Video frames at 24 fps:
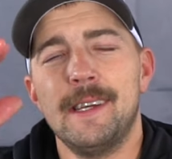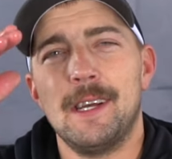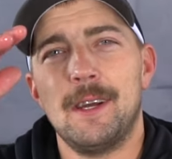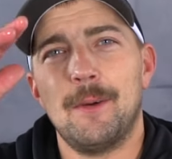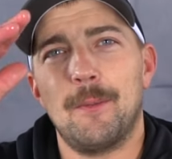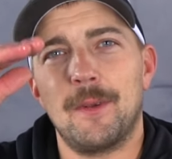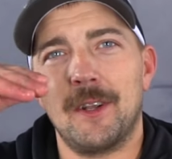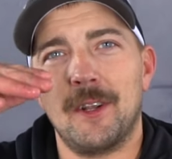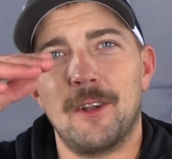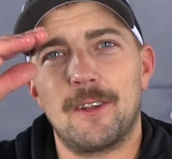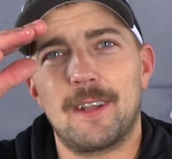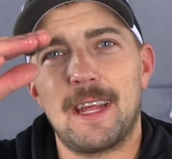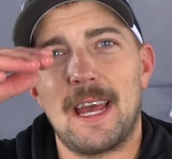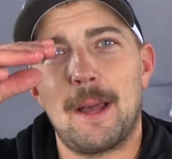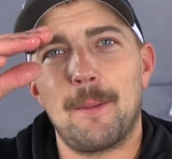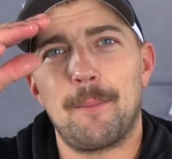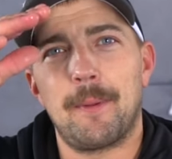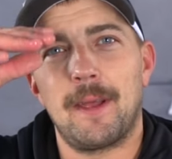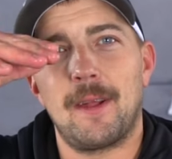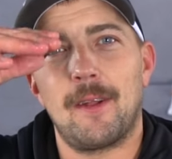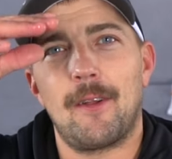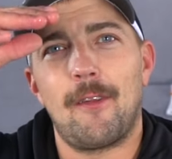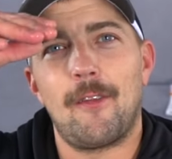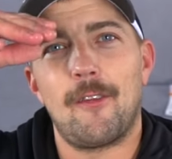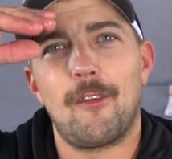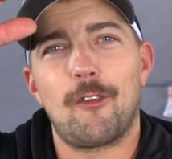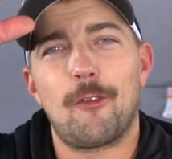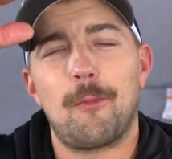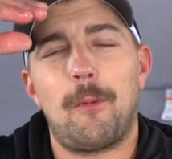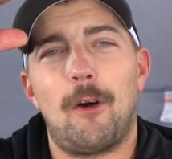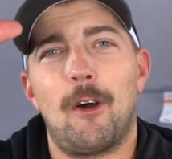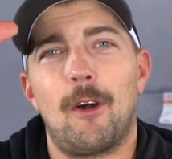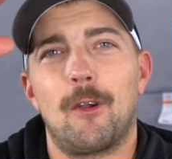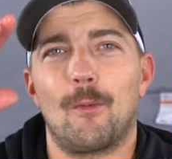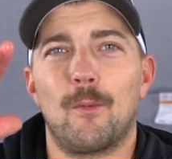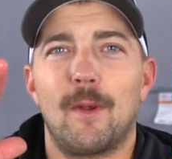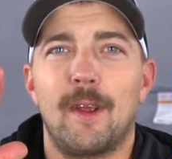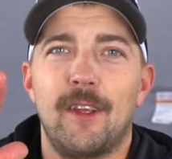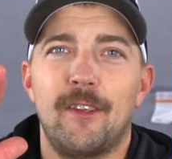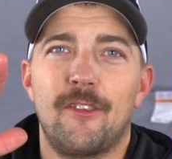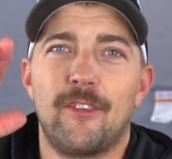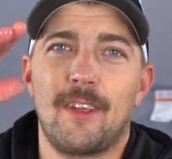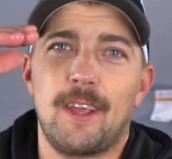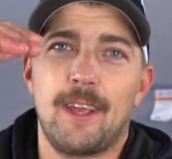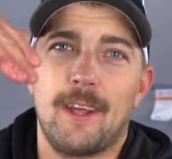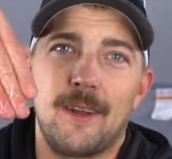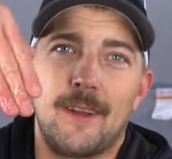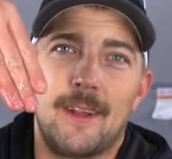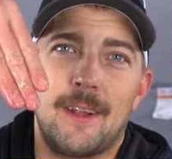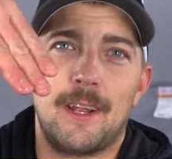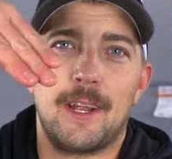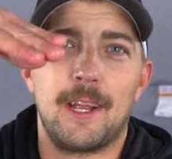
When you're tapping it on the spot, raising it,